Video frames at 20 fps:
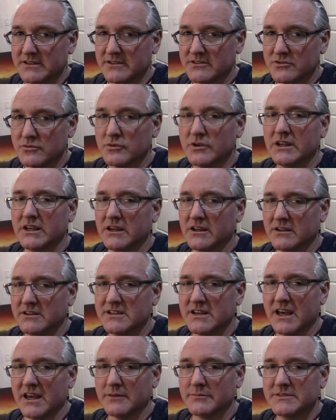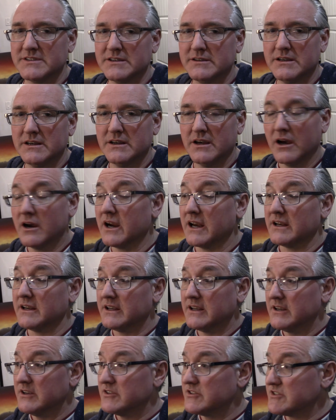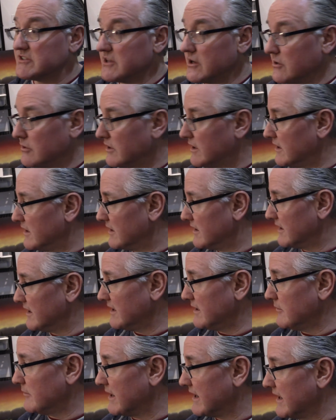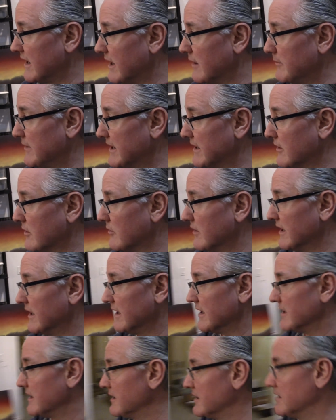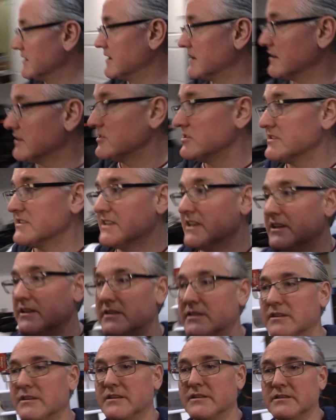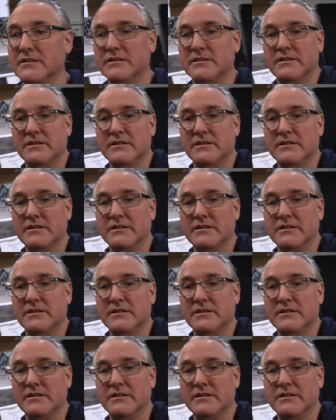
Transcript: It's really good times. All right, so uh, anyway, I'm going to go ahead and uh, just get the